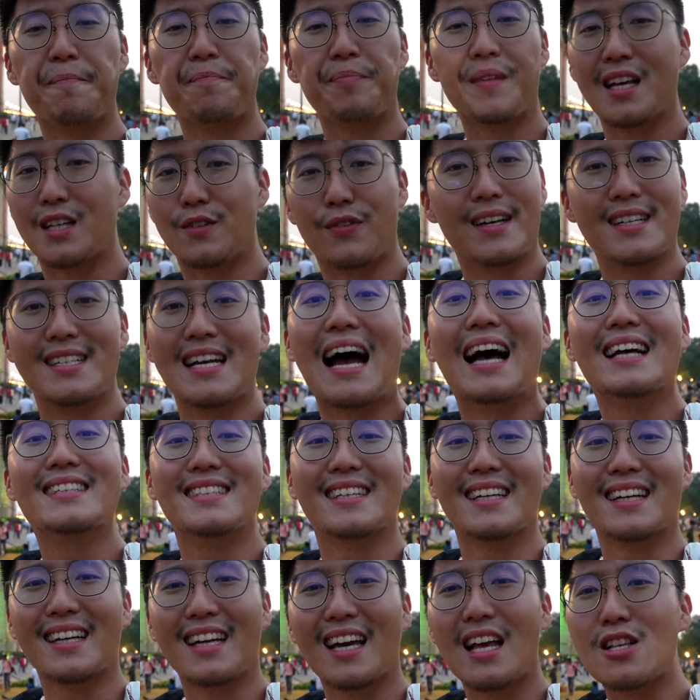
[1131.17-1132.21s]
it's
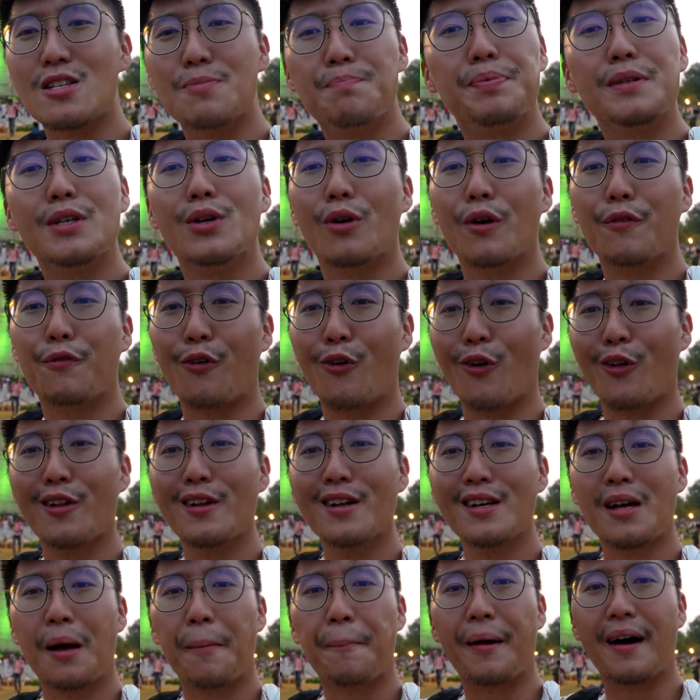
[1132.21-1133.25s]
fantastic, it's beautiful,
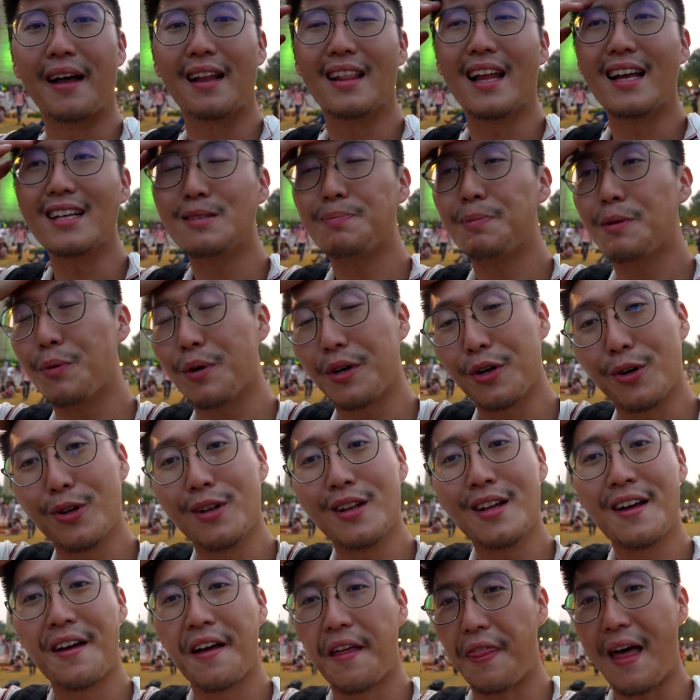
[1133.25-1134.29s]
but let's be real,
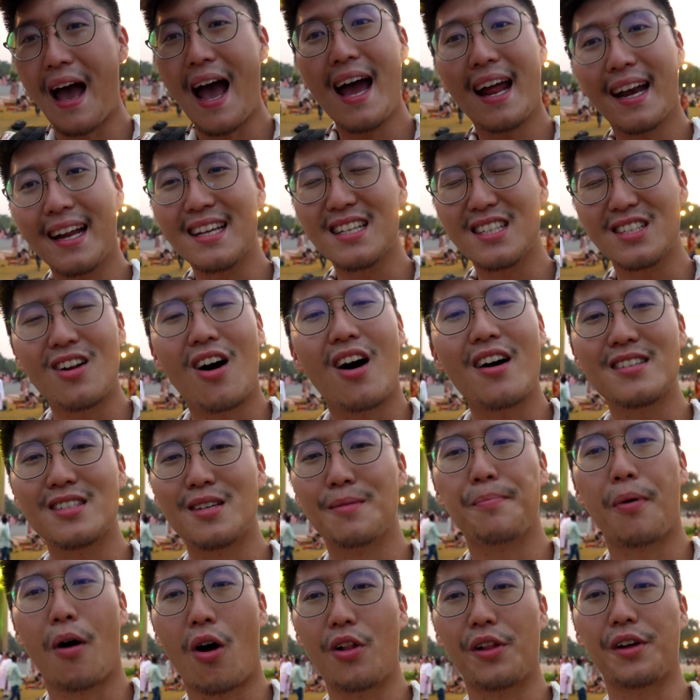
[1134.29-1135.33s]
that is not
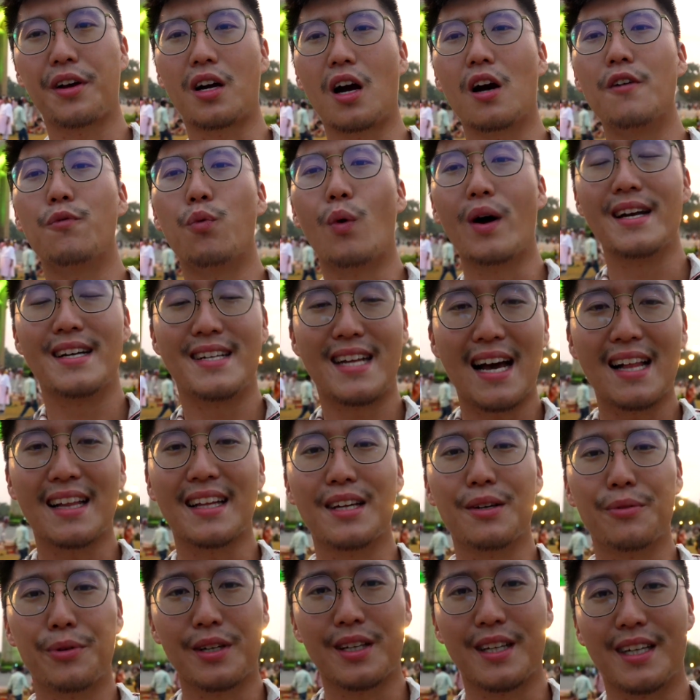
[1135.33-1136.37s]
symbolic of what Delhi
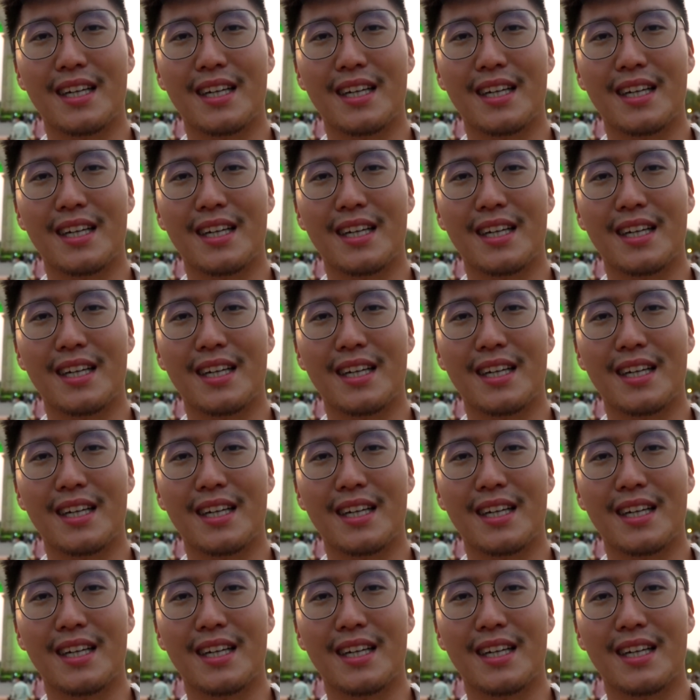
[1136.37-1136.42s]
really